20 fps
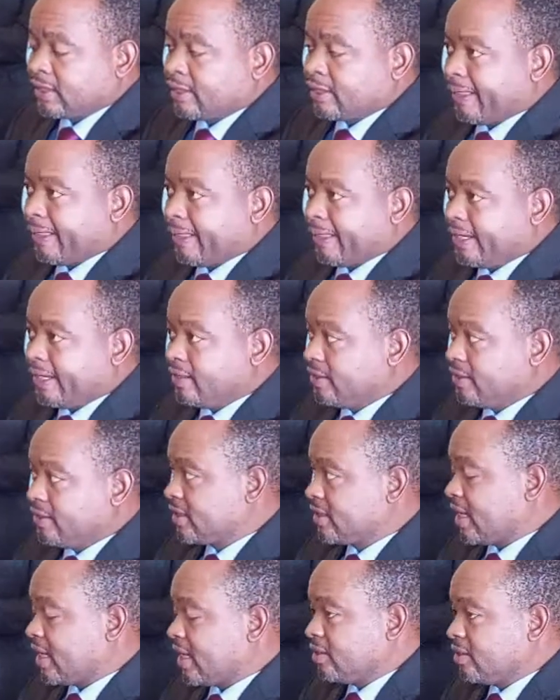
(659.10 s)
in this
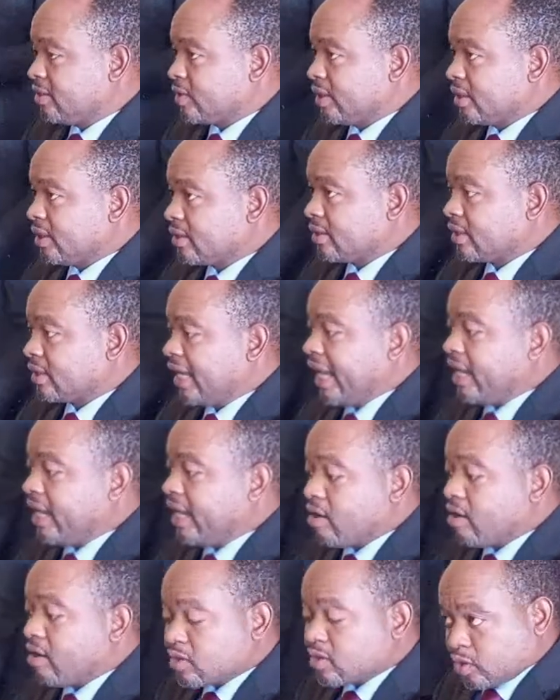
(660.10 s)
country, and
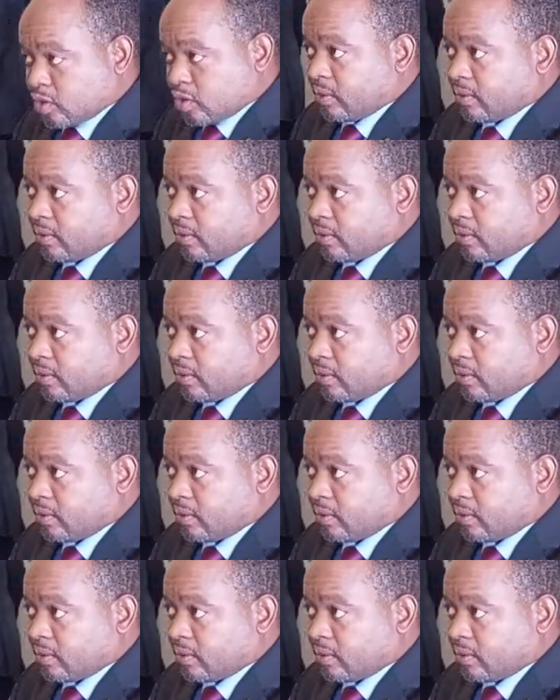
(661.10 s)
also